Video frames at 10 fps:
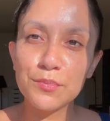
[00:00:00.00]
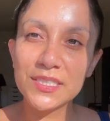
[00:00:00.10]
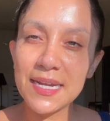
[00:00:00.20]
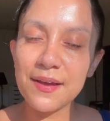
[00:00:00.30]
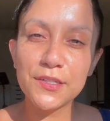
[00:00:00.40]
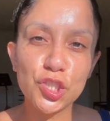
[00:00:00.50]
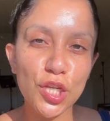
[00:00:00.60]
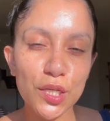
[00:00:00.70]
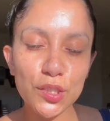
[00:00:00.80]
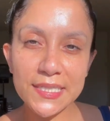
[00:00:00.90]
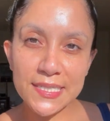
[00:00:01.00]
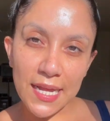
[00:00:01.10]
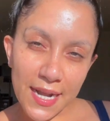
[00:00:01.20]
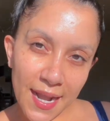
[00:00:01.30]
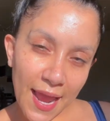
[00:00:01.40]
I'm just going to have a chill
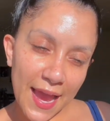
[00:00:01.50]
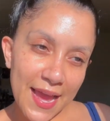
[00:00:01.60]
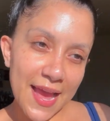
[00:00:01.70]
Sunday.